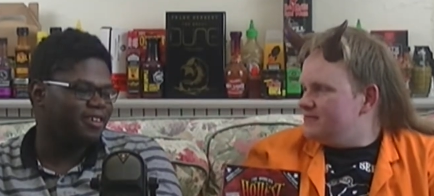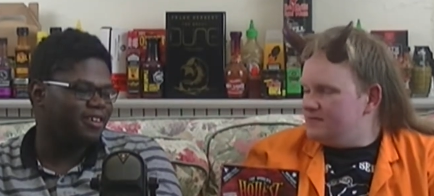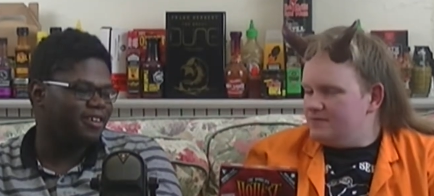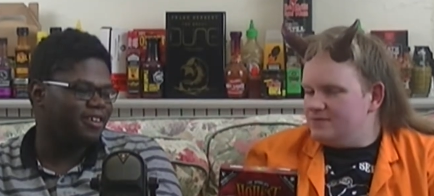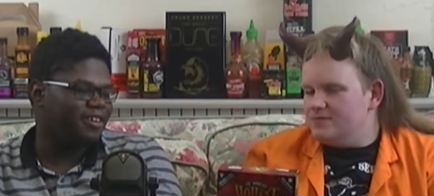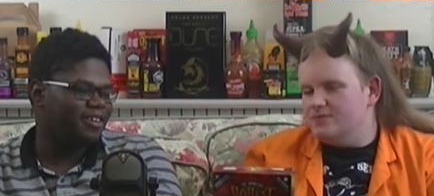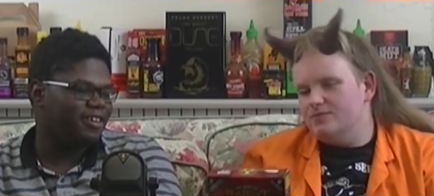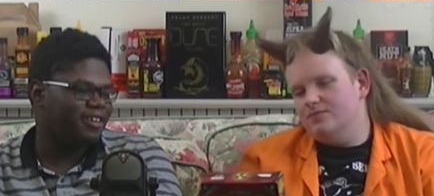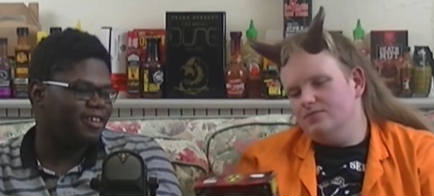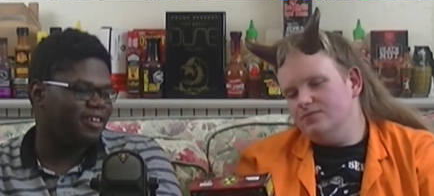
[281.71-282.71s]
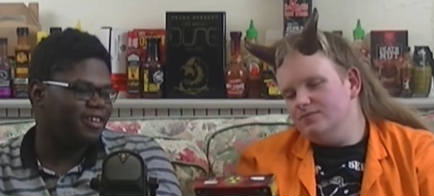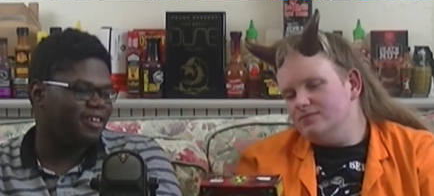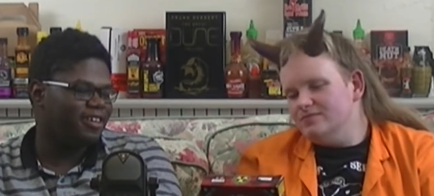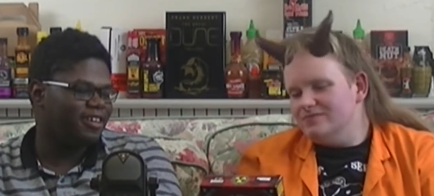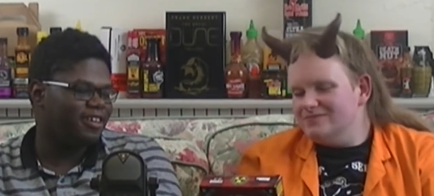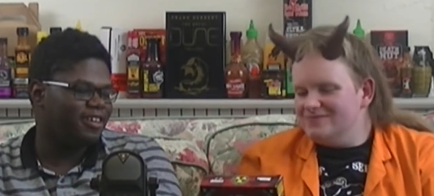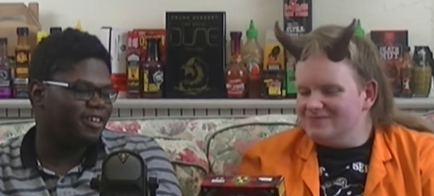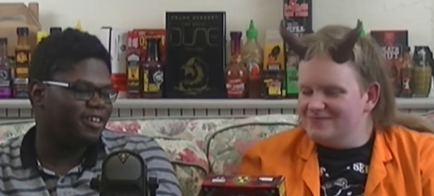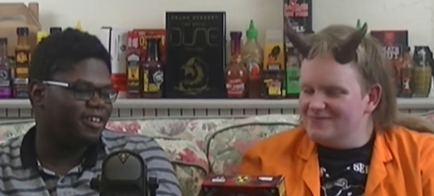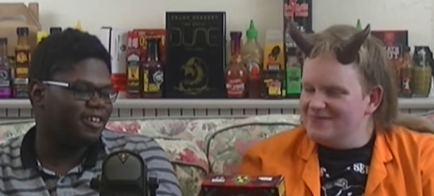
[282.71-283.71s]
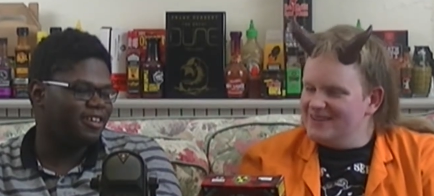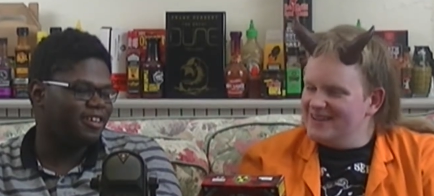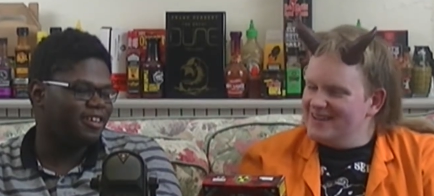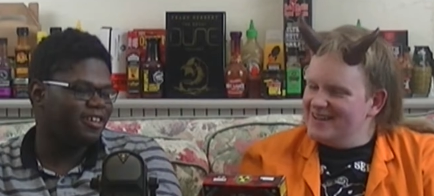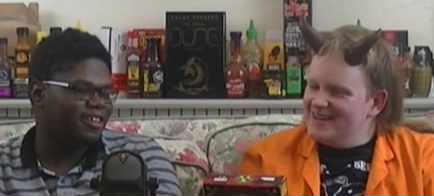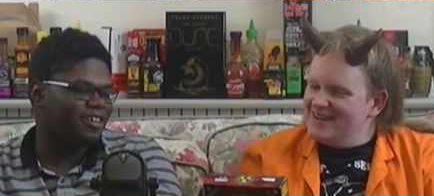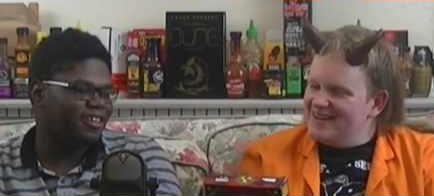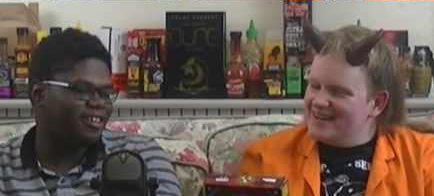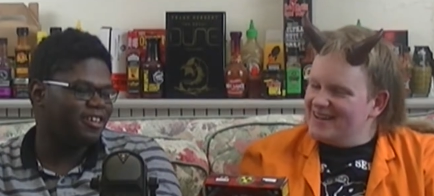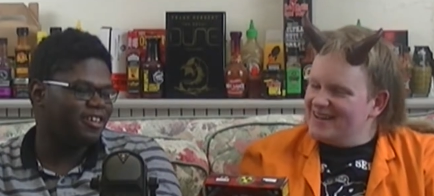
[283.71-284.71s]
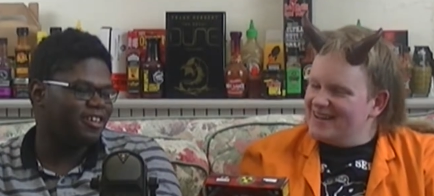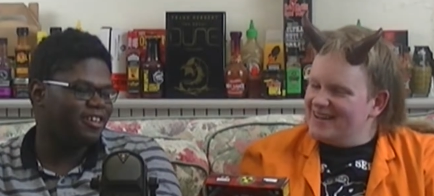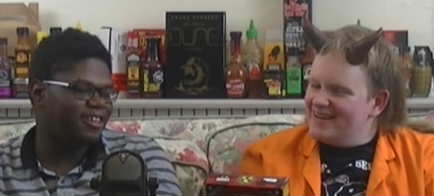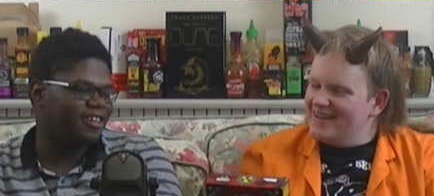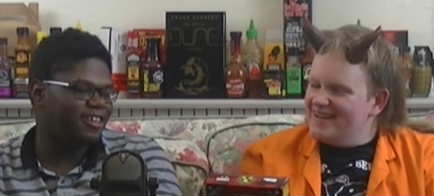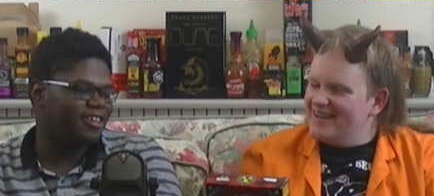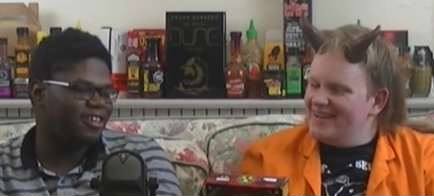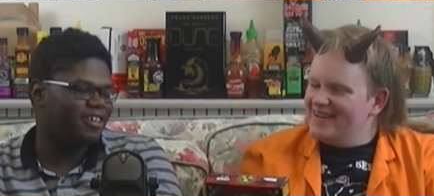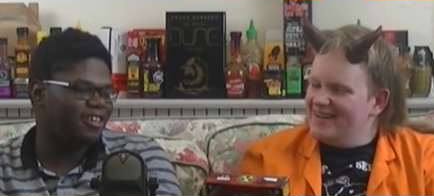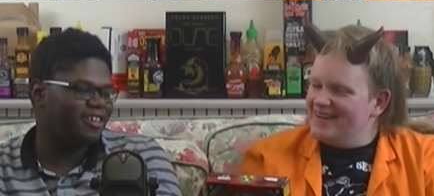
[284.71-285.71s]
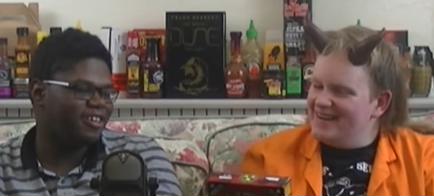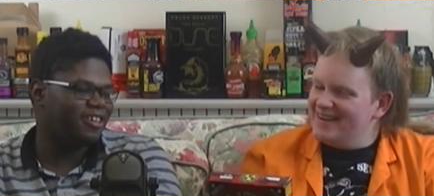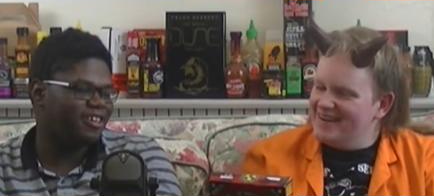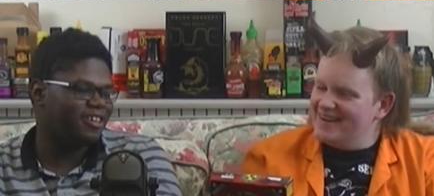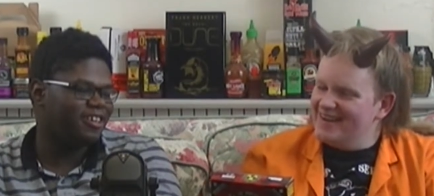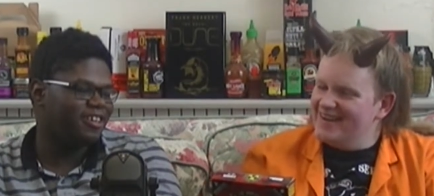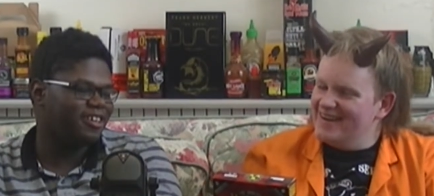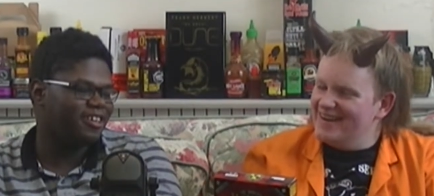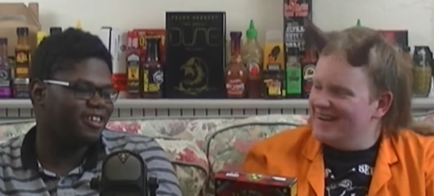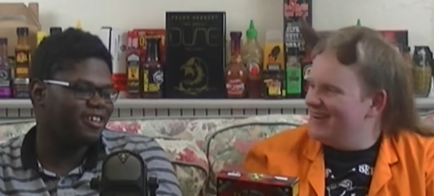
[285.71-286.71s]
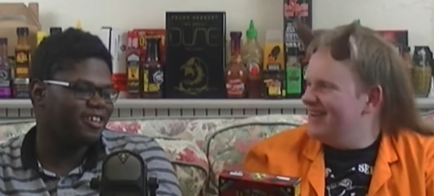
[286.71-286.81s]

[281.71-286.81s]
(silence)